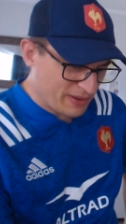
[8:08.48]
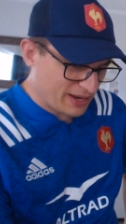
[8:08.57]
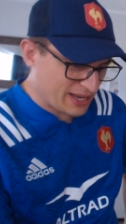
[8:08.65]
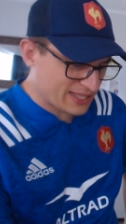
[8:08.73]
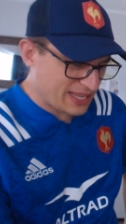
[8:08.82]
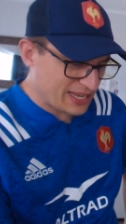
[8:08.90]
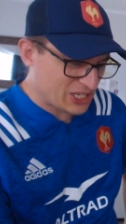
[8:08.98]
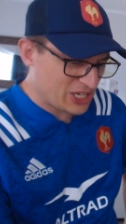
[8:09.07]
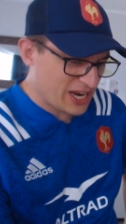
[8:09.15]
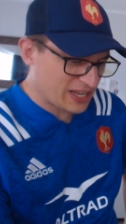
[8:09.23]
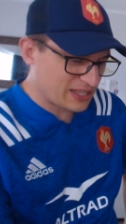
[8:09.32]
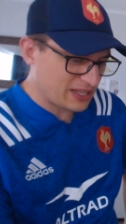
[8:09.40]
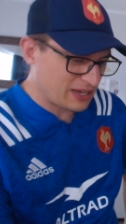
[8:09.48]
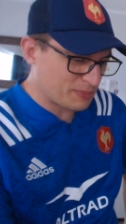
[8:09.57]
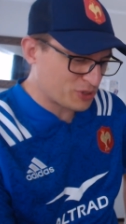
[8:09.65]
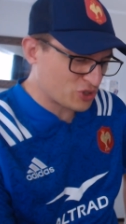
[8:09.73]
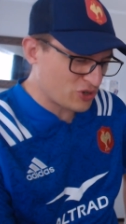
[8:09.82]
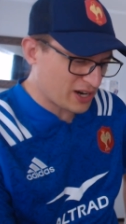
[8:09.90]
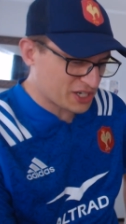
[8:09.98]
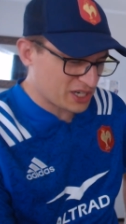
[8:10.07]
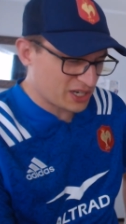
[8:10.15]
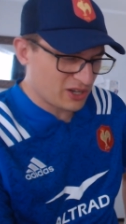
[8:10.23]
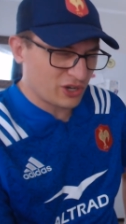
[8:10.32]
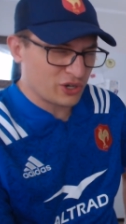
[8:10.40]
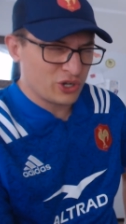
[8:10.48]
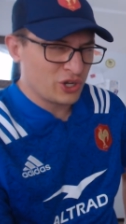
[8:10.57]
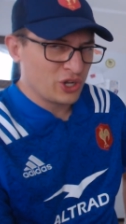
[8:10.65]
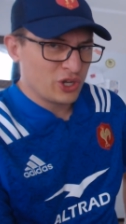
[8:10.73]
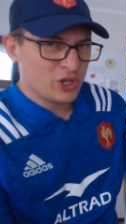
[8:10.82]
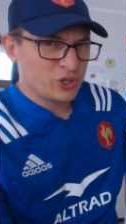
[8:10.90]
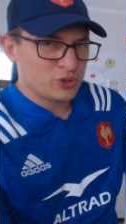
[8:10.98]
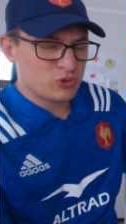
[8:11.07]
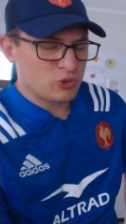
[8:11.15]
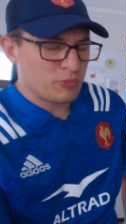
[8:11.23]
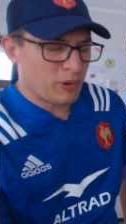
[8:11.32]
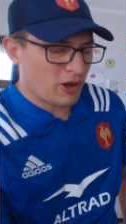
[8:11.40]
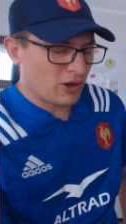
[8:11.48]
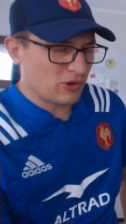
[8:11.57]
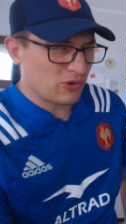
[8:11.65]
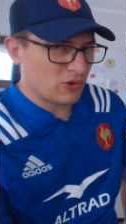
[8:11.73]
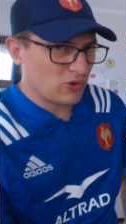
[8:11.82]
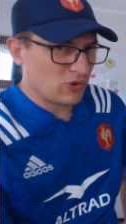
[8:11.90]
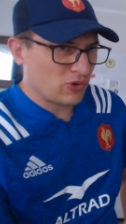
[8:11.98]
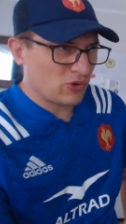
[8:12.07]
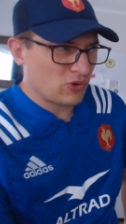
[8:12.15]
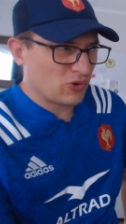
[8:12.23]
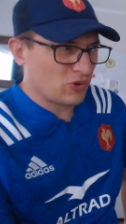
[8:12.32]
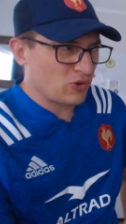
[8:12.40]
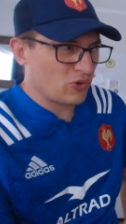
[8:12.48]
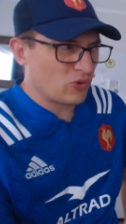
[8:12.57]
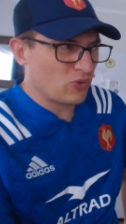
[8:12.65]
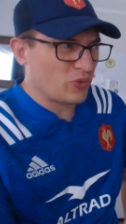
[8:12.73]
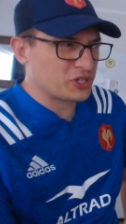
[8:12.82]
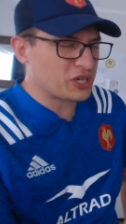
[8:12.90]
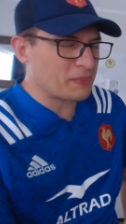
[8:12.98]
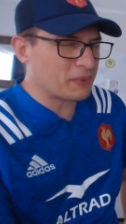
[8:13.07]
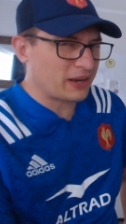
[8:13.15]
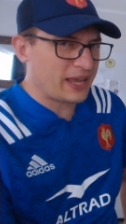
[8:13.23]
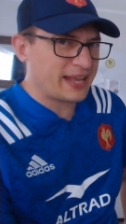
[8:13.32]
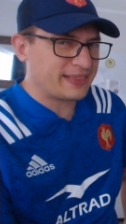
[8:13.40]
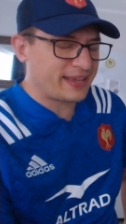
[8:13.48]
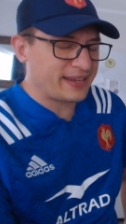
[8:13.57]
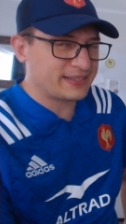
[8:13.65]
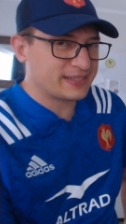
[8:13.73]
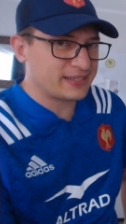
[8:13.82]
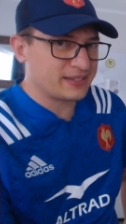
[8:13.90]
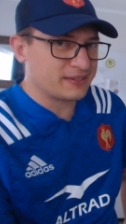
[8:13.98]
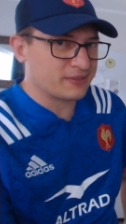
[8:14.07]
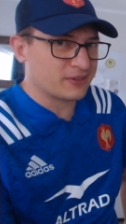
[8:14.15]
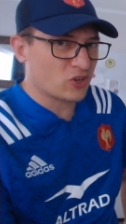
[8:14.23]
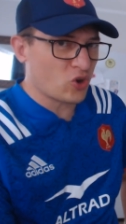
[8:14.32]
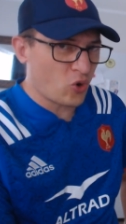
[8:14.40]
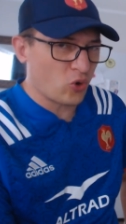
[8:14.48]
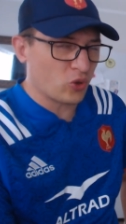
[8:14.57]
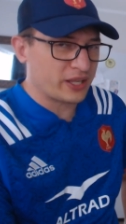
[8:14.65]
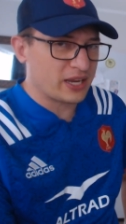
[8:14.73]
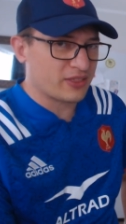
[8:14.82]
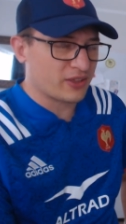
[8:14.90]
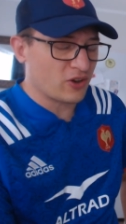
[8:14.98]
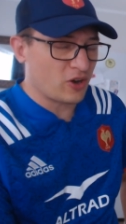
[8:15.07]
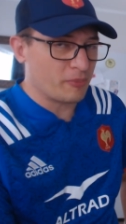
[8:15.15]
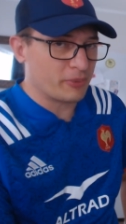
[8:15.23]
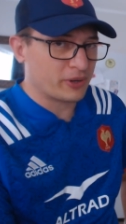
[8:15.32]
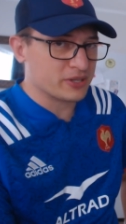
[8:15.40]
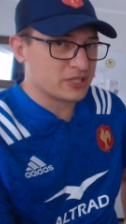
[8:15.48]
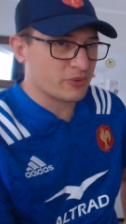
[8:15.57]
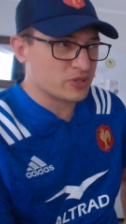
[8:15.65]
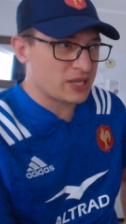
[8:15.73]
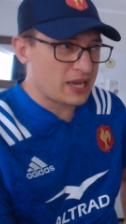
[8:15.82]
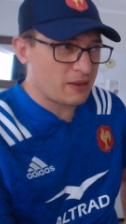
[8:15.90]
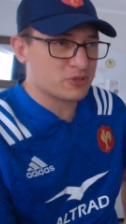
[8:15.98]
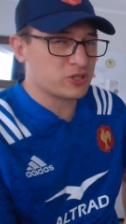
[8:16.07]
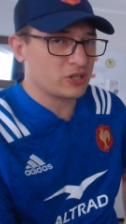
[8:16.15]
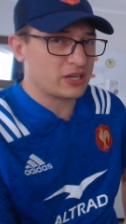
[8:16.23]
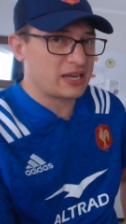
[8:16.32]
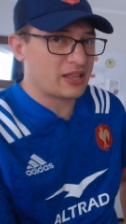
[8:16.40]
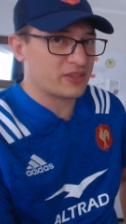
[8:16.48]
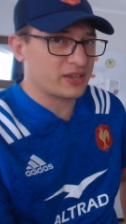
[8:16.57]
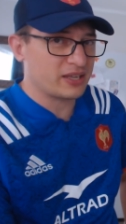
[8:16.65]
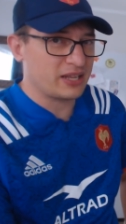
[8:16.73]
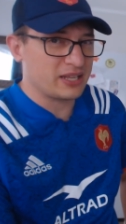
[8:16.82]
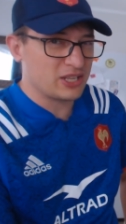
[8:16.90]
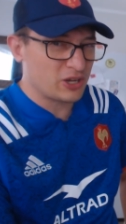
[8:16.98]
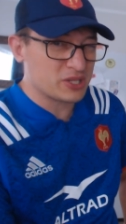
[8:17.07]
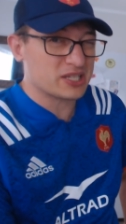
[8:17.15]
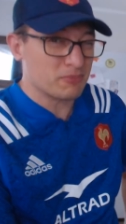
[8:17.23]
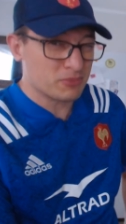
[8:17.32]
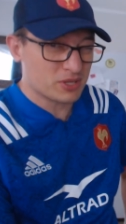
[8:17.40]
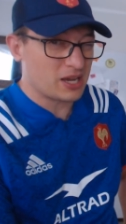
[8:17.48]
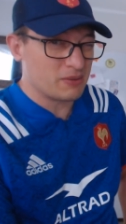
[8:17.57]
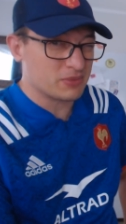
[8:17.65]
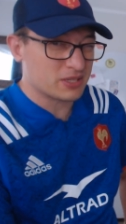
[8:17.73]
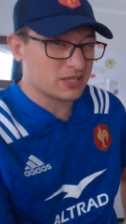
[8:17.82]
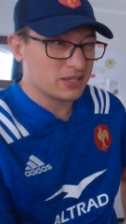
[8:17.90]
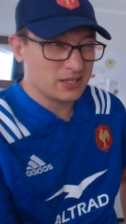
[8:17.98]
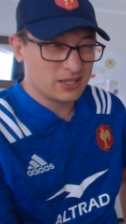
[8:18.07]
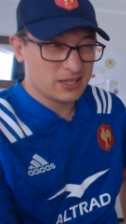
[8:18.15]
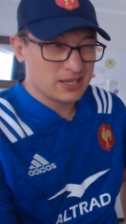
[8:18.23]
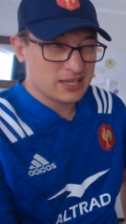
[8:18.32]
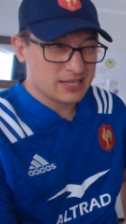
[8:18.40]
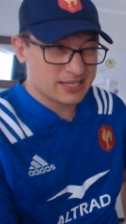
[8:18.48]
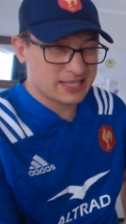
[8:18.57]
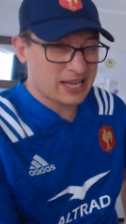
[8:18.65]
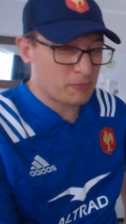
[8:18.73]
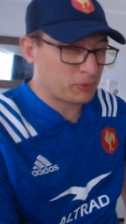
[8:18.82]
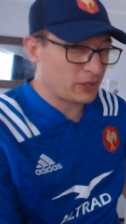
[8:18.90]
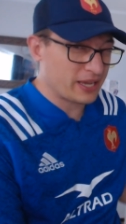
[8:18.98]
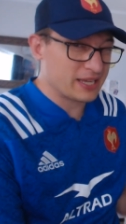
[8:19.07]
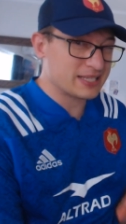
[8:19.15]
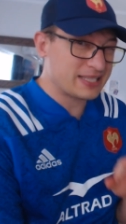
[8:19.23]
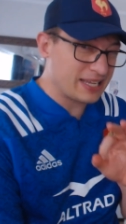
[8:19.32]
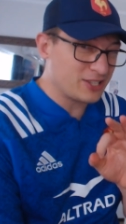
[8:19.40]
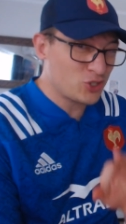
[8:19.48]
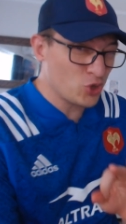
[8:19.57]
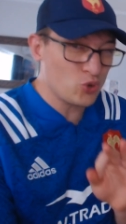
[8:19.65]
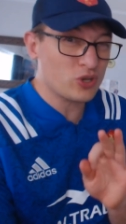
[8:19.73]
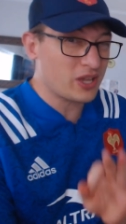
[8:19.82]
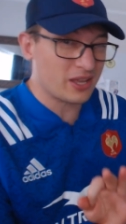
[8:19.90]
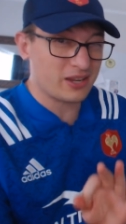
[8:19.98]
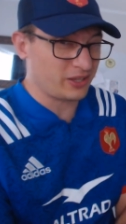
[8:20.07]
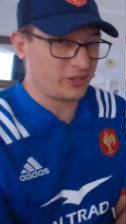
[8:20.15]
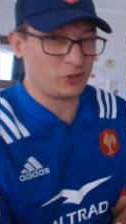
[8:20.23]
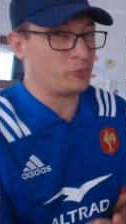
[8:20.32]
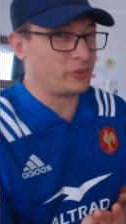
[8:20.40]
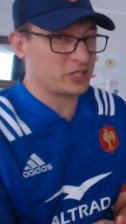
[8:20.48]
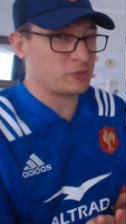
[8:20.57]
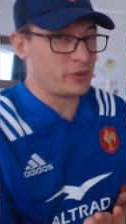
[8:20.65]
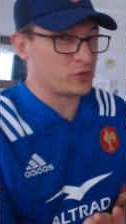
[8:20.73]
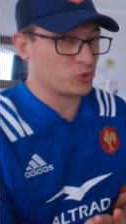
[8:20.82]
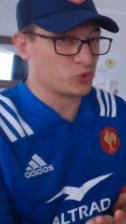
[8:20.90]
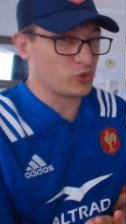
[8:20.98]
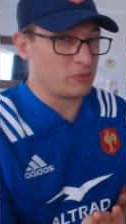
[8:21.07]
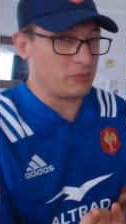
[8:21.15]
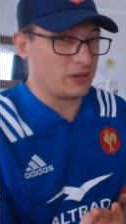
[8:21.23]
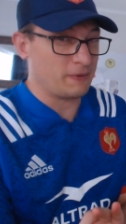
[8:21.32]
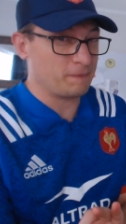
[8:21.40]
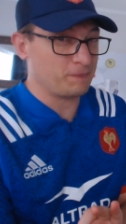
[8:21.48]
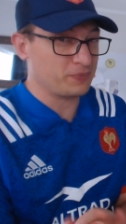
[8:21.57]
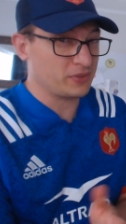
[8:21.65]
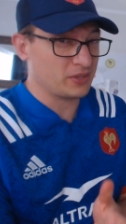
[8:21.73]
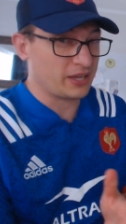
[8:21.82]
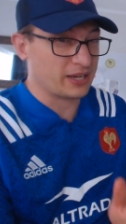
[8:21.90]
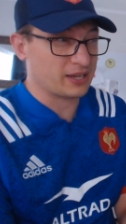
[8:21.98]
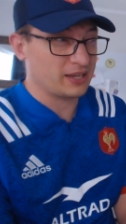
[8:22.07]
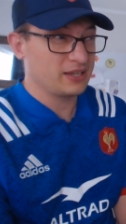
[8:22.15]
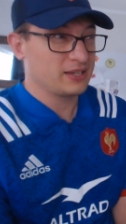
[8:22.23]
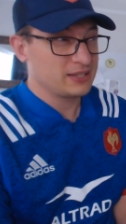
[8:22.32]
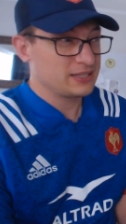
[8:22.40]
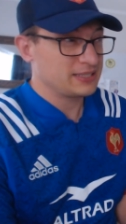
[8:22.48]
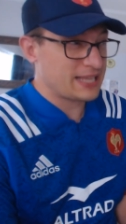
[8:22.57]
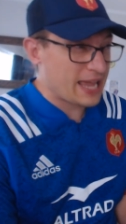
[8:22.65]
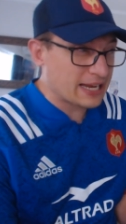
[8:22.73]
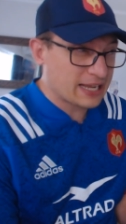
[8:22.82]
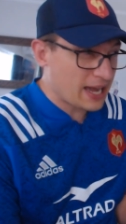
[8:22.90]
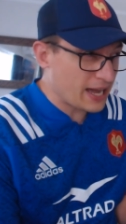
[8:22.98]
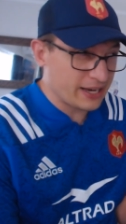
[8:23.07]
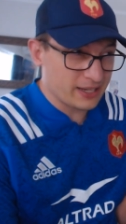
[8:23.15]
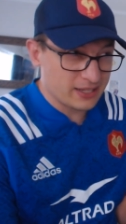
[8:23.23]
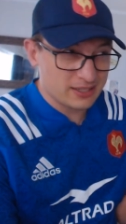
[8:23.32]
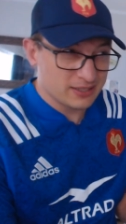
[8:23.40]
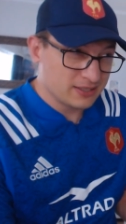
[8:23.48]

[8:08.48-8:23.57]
minutes, they checked an obstruction on Dupont, which I'm glad they didn't call anything on because there was absolutely nothing in it. You know, sometimes star players, they do get a little bit of special treatment. Like Dan Carter,